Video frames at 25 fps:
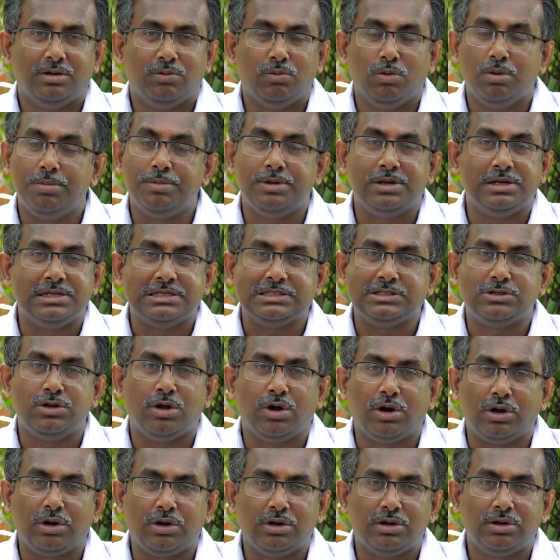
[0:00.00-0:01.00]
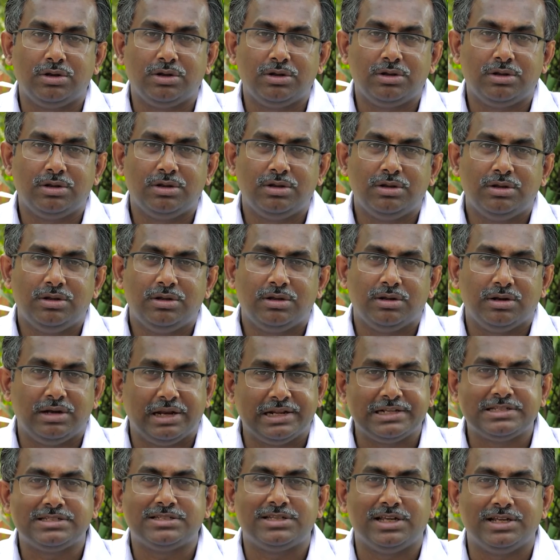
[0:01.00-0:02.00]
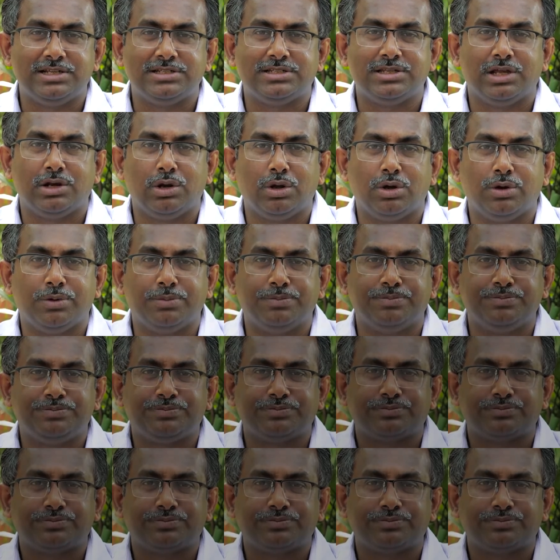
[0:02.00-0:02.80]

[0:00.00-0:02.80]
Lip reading: woman is not. let's change the law.